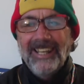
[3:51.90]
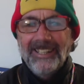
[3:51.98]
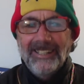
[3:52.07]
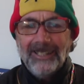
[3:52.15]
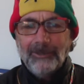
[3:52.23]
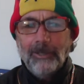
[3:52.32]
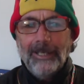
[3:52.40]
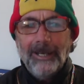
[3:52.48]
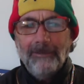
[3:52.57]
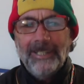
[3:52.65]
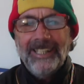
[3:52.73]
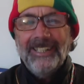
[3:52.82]
That's why
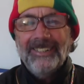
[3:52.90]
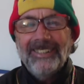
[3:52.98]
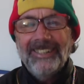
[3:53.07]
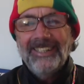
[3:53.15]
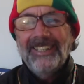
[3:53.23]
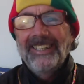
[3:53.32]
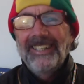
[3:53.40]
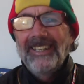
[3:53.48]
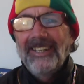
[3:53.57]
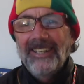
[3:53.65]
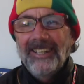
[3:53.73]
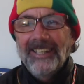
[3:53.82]
I'm here.
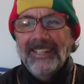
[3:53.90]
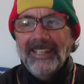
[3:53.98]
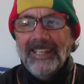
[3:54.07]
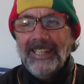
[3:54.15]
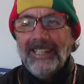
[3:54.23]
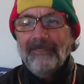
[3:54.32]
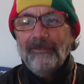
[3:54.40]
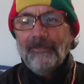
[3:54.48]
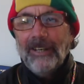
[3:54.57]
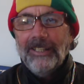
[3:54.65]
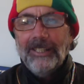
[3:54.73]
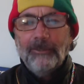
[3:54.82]

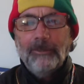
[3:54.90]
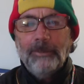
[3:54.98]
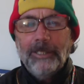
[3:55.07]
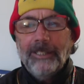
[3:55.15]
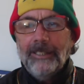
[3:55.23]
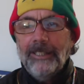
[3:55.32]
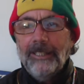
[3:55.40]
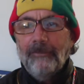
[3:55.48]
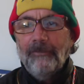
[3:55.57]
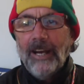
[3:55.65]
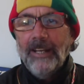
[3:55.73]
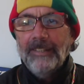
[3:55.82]
Let's repeat it. He
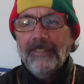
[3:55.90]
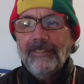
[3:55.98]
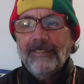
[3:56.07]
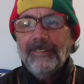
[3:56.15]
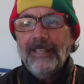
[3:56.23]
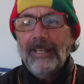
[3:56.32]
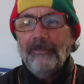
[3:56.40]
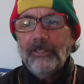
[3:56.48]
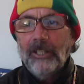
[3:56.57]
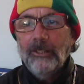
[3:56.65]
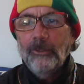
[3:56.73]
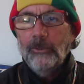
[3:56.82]
that findeth his life
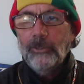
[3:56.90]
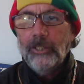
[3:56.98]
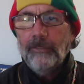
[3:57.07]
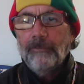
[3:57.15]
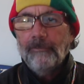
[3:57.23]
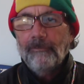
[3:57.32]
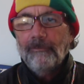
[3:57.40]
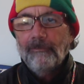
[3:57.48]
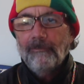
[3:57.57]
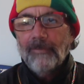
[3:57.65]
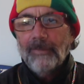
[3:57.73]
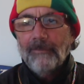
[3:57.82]
shall lose it,
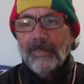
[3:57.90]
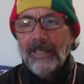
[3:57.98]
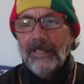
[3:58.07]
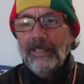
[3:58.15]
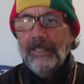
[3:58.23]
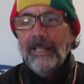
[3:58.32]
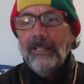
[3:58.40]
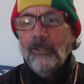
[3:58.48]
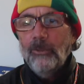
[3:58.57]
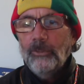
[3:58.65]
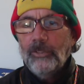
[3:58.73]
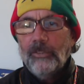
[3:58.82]
and he that
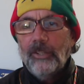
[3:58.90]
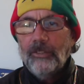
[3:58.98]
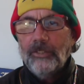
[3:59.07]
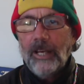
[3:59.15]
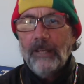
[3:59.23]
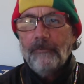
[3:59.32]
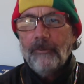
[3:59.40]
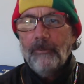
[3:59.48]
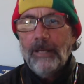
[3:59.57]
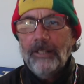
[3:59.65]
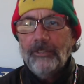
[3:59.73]
loses his life for my